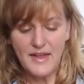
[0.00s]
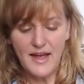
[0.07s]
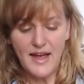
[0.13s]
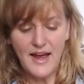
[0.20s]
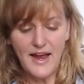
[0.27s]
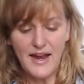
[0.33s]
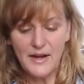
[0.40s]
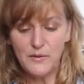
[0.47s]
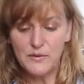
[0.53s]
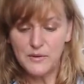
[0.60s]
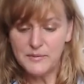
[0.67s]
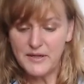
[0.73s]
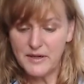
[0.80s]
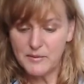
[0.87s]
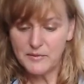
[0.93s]
I will
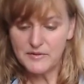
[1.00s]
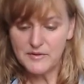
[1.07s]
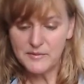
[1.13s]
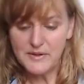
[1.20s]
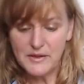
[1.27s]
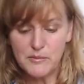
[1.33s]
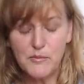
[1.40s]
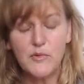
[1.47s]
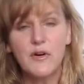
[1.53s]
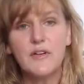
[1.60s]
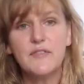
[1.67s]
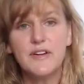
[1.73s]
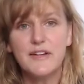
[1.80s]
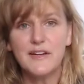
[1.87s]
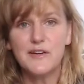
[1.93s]
be able to make more
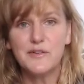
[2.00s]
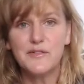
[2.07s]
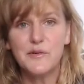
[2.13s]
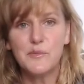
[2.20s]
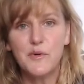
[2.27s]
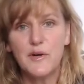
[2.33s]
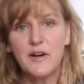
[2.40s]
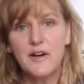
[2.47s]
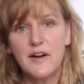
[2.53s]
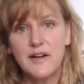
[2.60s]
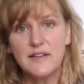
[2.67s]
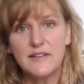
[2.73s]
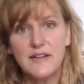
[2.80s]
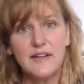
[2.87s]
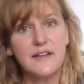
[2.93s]
videos and more
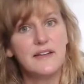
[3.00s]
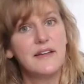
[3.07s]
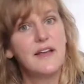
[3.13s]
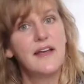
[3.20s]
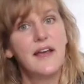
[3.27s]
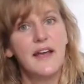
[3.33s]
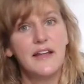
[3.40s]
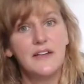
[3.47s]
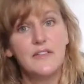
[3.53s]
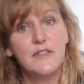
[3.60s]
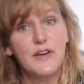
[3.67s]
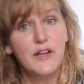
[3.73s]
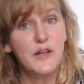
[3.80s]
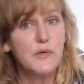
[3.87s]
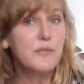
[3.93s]
content and
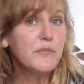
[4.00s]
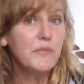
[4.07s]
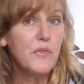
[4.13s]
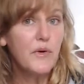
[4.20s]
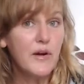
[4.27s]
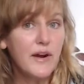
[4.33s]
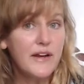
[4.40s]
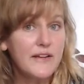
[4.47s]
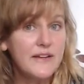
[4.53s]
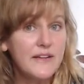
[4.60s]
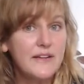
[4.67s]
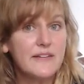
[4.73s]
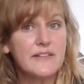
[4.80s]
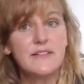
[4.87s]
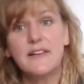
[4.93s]
develop more
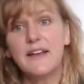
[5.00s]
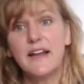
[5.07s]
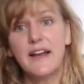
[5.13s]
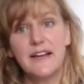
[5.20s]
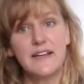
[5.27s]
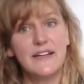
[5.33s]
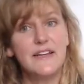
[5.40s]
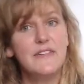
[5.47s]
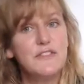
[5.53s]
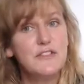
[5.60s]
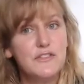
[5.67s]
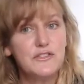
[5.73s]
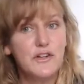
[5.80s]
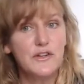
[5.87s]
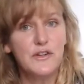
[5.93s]
ideas. And I can even
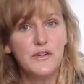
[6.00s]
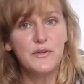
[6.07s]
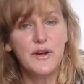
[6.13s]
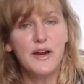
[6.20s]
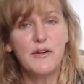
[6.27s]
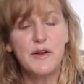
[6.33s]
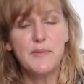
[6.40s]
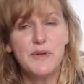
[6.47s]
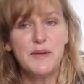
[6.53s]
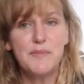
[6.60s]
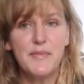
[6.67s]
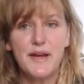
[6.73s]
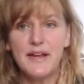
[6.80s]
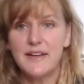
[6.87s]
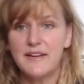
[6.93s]
show you how I made
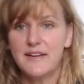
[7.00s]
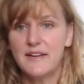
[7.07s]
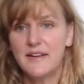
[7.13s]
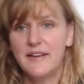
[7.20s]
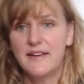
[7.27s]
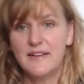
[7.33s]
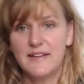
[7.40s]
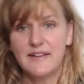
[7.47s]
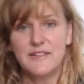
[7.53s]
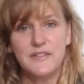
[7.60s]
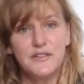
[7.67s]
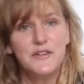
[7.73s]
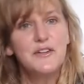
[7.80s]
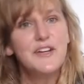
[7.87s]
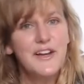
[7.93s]
my
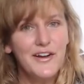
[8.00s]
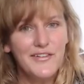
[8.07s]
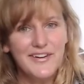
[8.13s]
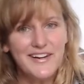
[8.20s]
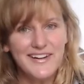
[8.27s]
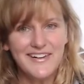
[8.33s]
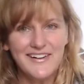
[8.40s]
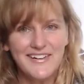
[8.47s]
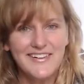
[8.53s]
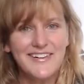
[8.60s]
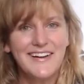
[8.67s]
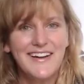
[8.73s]
studio here